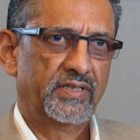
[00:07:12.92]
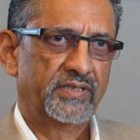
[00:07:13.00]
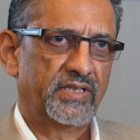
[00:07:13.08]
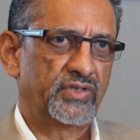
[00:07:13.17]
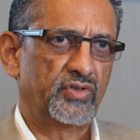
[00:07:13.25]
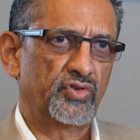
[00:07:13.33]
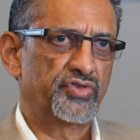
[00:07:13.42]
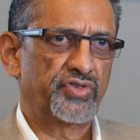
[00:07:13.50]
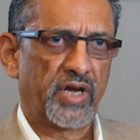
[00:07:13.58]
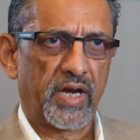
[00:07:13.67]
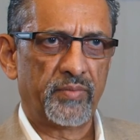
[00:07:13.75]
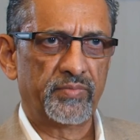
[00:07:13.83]
There is no
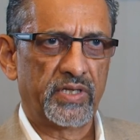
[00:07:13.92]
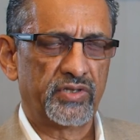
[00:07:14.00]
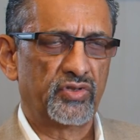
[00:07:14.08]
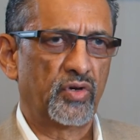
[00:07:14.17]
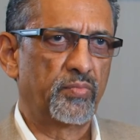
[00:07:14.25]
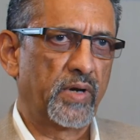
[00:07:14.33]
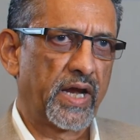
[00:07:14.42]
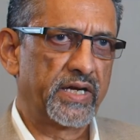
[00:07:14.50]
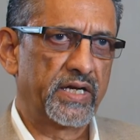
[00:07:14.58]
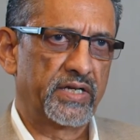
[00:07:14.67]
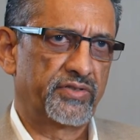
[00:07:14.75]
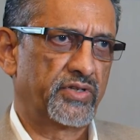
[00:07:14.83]
sham, there is no
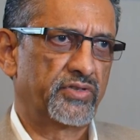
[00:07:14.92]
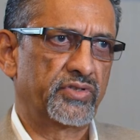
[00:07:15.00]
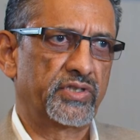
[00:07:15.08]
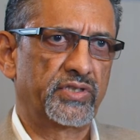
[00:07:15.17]
blinded surgery